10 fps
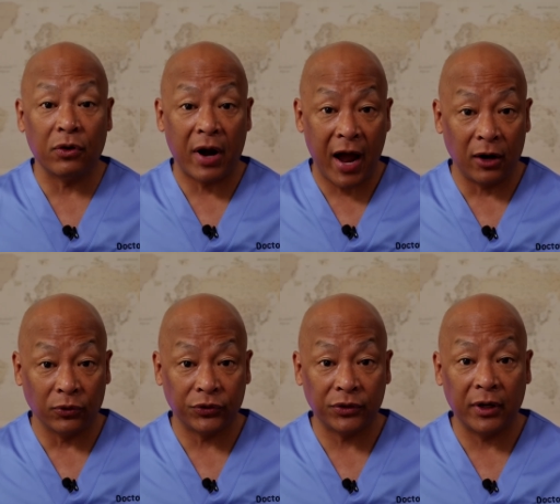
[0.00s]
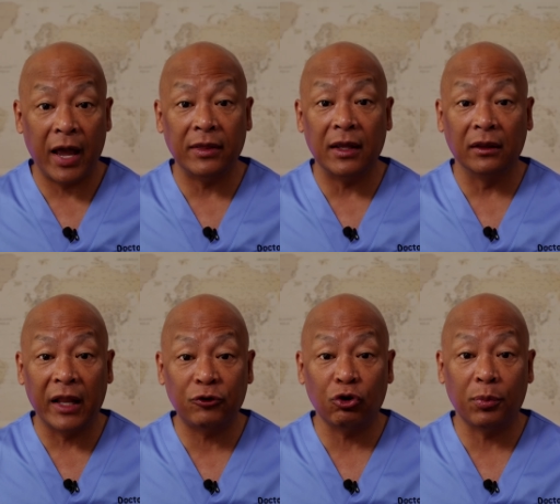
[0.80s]
in your house and the
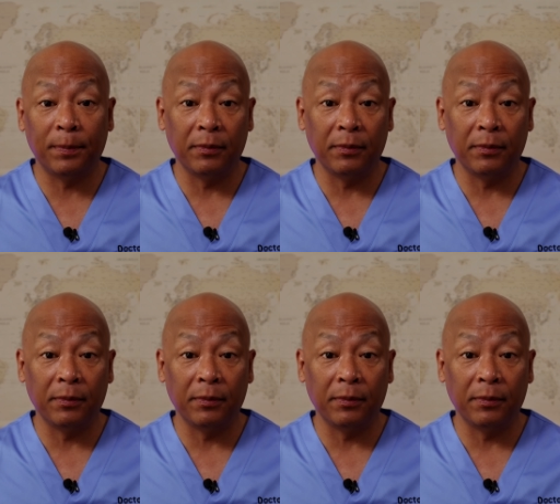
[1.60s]
electric